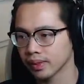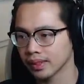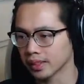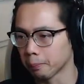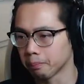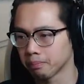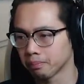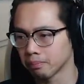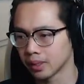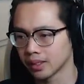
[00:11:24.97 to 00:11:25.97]
It's like a,
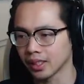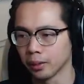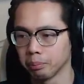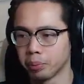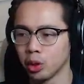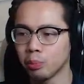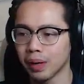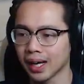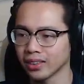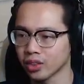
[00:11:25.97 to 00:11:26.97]
it's like a poop
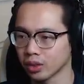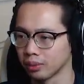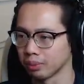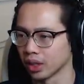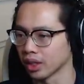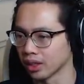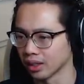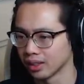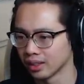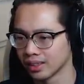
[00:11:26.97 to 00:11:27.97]
ice cream
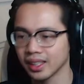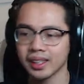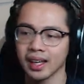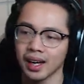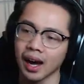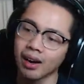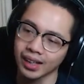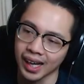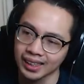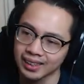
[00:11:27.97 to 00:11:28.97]
burger. Check that out,
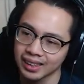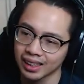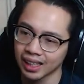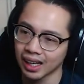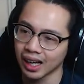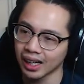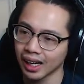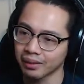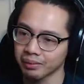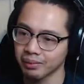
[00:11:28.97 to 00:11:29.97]
guys. I
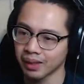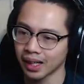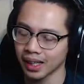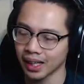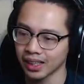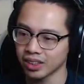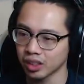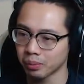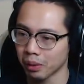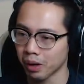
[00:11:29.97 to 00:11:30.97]
got, I got ice
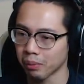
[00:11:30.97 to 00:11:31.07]
cream on